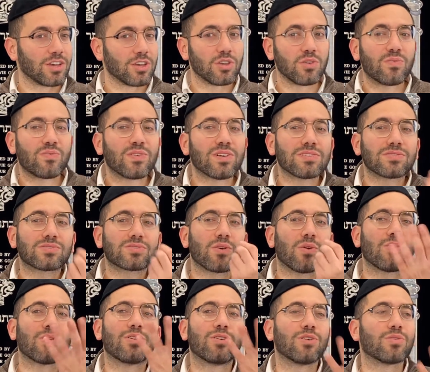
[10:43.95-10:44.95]
You feel
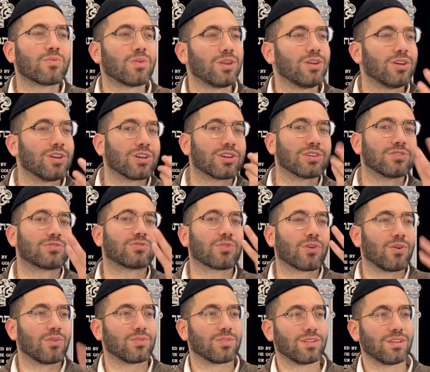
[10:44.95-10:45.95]
so good when you're in
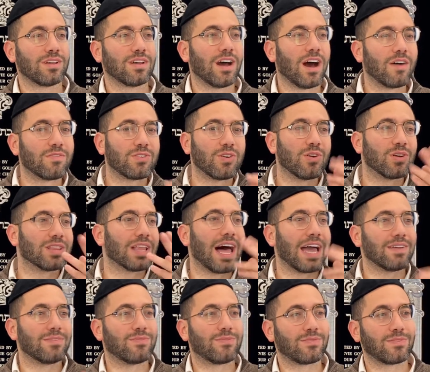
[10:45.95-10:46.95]
control of your
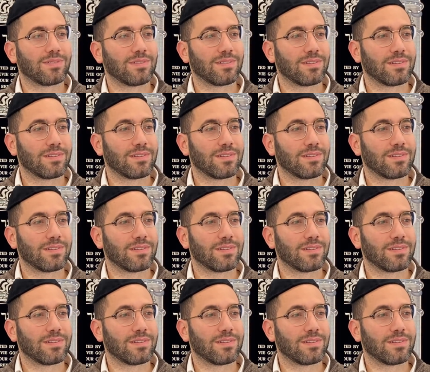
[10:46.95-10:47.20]
life.